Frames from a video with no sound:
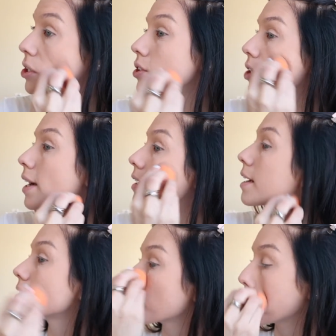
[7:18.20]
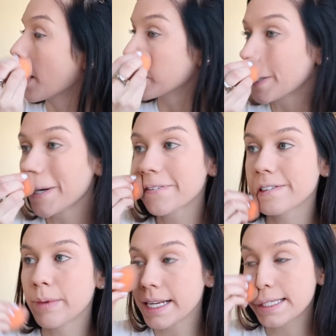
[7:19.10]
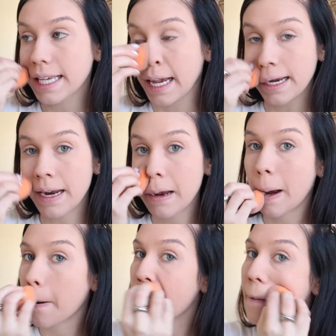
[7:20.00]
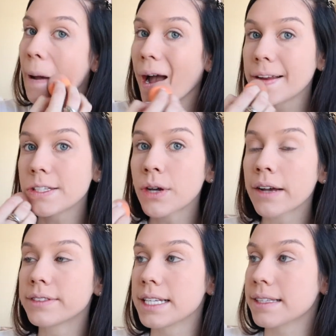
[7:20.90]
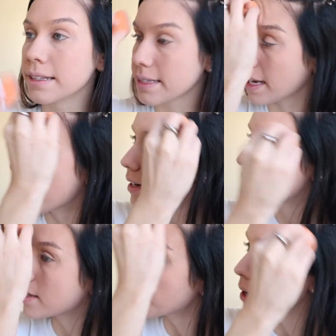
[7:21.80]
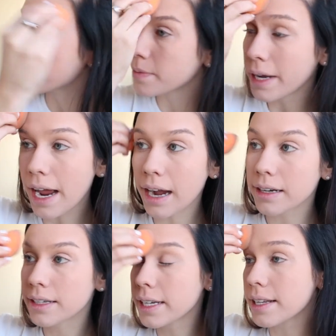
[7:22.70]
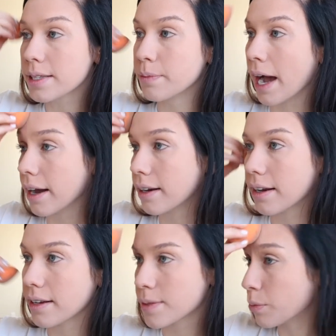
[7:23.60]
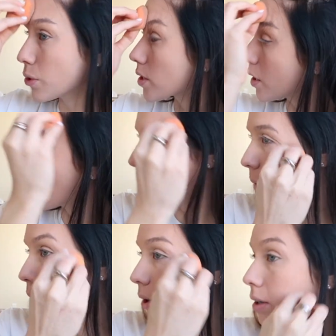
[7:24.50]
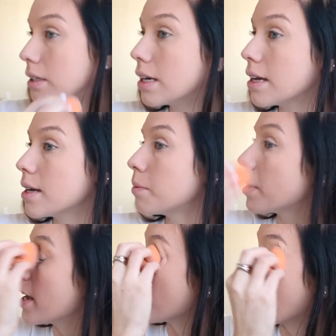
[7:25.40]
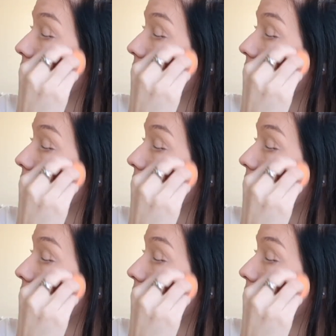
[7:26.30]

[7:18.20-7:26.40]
should try a nicer powder for my skin. I do have decent skin. Sometimes my acne gets bad. It's mostly hormonal, but